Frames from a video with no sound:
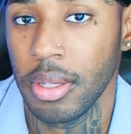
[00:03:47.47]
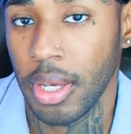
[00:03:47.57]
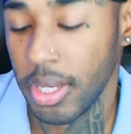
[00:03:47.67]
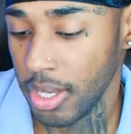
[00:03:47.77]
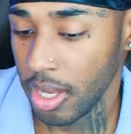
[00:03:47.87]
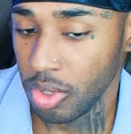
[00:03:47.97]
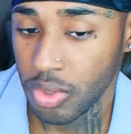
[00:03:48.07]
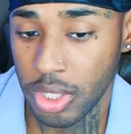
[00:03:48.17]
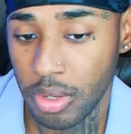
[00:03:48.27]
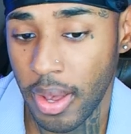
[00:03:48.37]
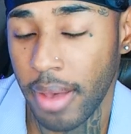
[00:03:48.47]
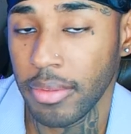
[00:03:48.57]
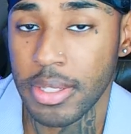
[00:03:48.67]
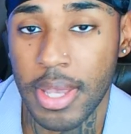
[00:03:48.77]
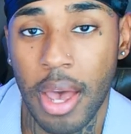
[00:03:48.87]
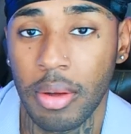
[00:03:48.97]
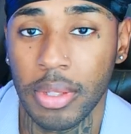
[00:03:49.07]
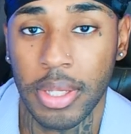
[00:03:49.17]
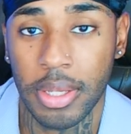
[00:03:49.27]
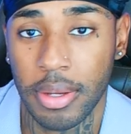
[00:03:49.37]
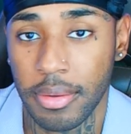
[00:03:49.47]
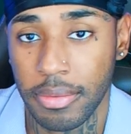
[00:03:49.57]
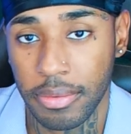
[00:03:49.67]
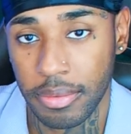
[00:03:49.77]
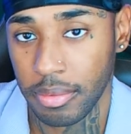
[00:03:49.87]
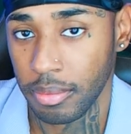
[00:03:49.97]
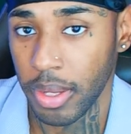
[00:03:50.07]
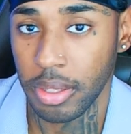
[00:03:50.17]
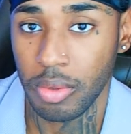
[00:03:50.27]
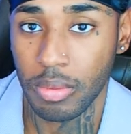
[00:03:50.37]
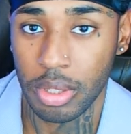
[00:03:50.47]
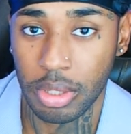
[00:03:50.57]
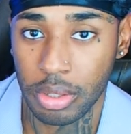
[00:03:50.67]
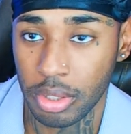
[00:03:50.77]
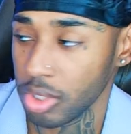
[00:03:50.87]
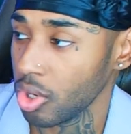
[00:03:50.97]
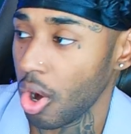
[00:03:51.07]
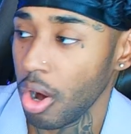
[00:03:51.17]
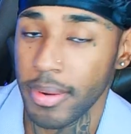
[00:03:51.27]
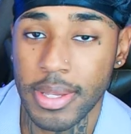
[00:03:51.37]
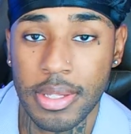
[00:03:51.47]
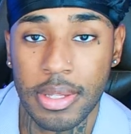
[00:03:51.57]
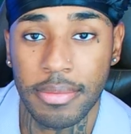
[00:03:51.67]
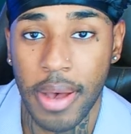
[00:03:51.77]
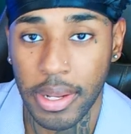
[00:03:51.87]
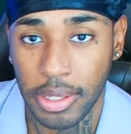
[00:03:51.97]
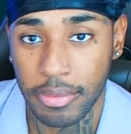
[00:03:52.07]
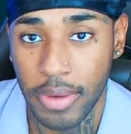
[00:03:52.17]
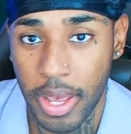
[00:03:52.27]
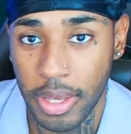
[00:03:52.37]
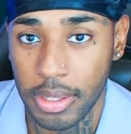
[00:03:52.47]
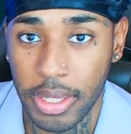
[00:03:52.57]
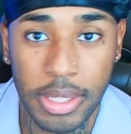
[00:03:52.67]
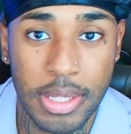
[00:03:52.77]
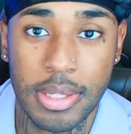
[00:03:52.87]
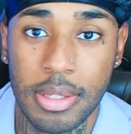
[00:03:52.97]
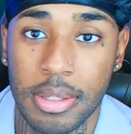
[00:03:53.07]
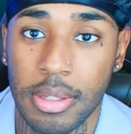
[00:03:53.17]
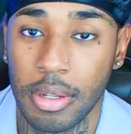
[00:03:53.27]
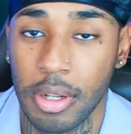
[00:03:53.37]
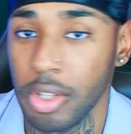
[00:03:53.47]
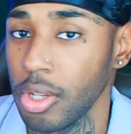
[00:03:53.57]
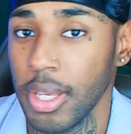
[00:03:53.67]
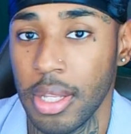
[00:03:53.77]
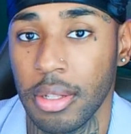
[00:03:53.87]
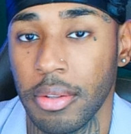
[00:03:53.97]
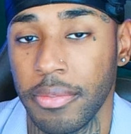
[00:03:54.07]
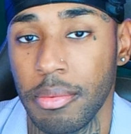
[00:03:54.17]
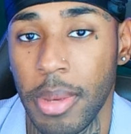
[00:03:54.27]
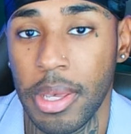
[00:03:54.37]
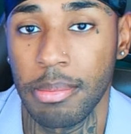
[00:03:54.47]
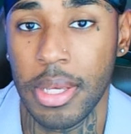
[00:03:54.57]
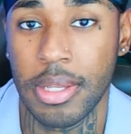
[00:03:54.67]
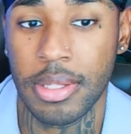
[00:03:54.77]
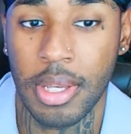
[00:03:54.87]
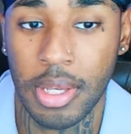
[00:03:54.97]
and yet you still have this outlet of whether you a guitarist, a violinist, or you, again, if you make beats,